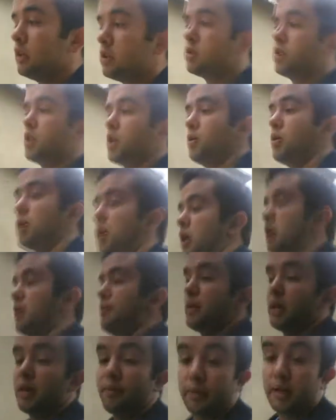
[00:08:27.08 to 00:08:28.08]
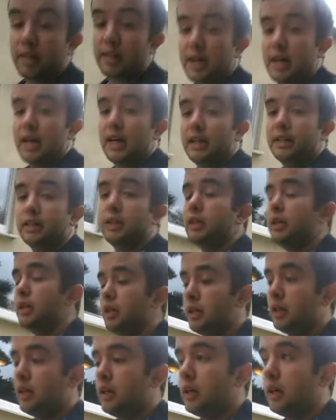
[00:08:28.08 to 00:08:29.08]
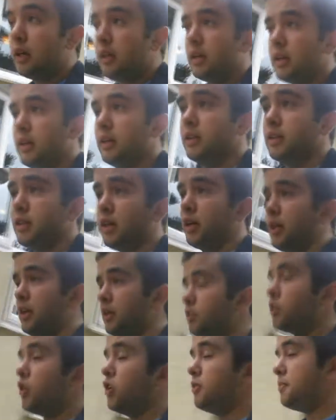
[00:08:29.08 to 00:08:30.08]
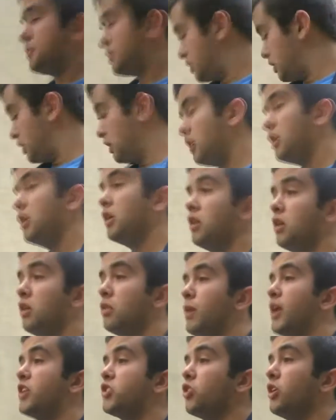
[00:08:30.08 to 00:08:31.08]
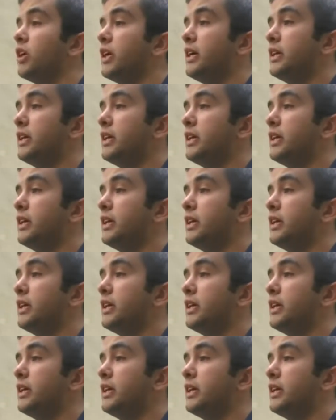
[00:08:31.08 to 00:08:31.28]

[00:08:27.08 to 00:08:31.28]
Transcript: So uh, me and my dad, in a tiny... Rubes, where's your